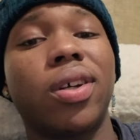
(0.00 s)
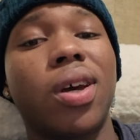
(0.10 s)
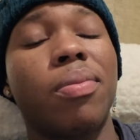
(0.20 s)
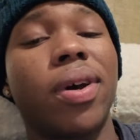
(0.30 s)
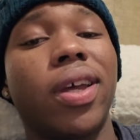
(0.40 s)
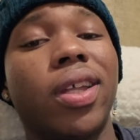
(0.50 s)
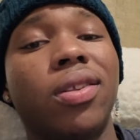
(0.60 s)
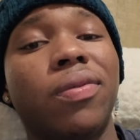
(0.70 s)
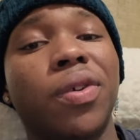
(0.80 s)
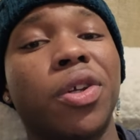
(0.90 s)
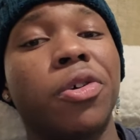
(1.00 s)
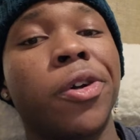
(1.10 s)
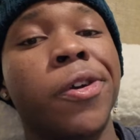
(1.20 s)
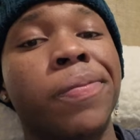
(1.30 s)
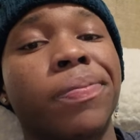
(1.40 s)
I might end the video
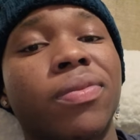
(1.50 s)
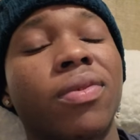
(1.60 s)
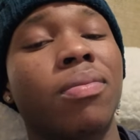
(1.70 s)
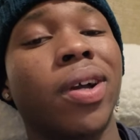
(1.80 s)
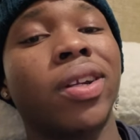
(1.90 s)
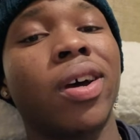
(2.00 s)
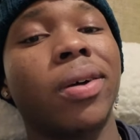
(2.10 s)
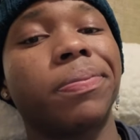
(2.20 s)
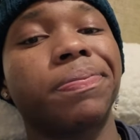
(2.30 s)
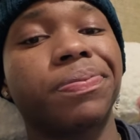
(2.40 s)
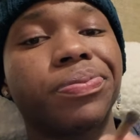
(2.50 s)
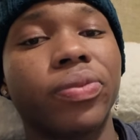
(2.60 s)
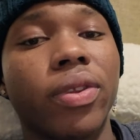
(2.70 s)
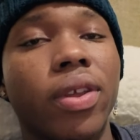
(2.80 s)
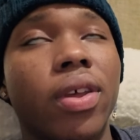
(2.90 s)
here. I might not.
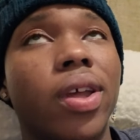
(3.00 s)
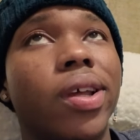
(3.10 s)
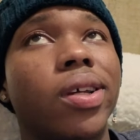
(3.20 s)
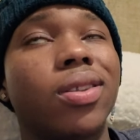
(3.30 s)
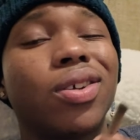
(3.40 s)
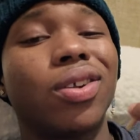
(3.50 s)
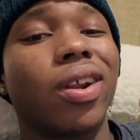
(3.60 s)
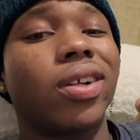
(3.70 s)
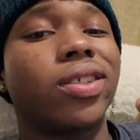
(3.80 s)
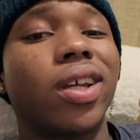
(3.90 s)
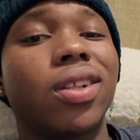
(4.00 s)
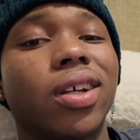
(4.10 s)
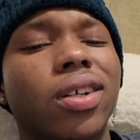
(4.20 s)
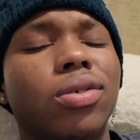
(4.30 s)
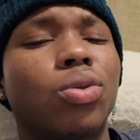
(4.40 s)
Literally gonna take,
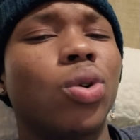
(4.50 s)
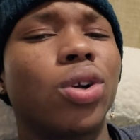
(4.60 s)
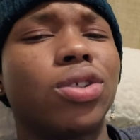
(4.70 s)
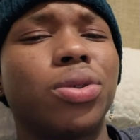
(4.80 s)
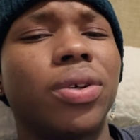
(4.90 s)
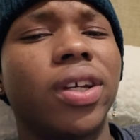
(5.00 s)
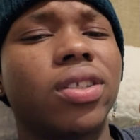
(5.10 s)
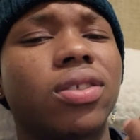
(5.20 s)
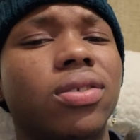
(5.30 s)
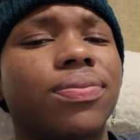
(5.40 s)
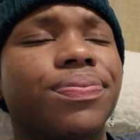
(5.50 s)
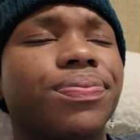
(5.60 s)
like, one or two hits.